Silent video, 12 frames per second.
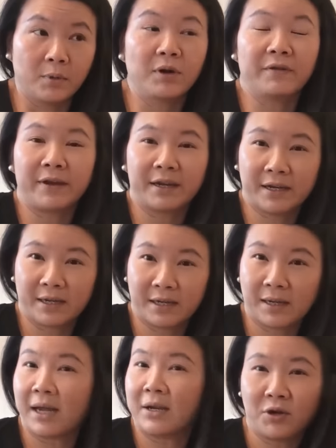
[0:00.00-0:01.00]

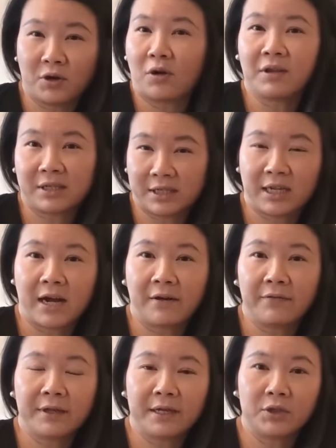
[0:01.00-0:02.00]
motivating and you know all the
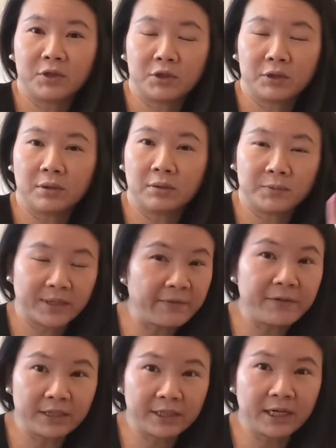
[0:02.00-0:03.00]
stuff that you should
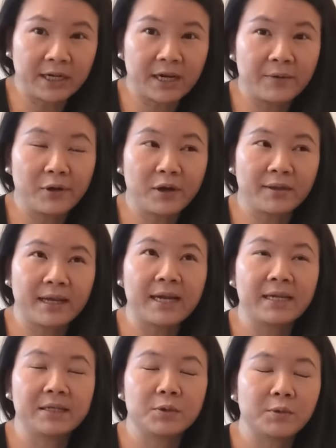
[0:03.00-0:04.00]
definitely check it out because
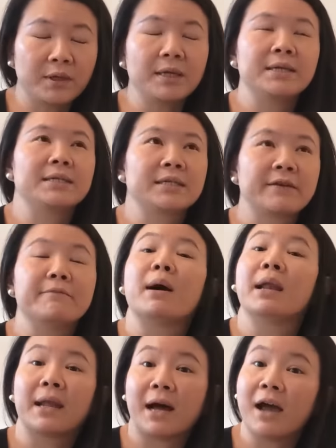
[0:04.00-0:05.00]
that is really saved
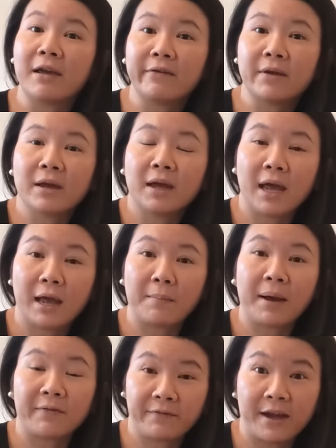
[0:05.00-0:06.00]
my life and
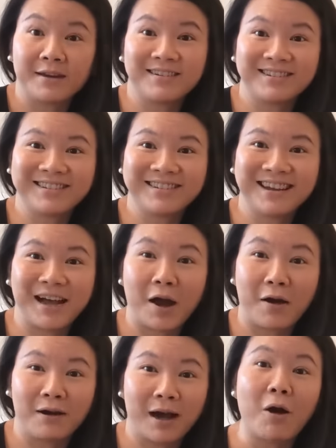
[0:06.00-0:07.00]
my finance
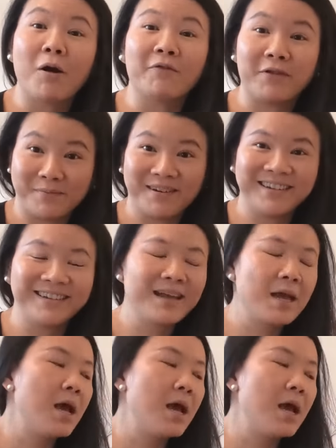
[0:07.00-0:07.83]
uh, our family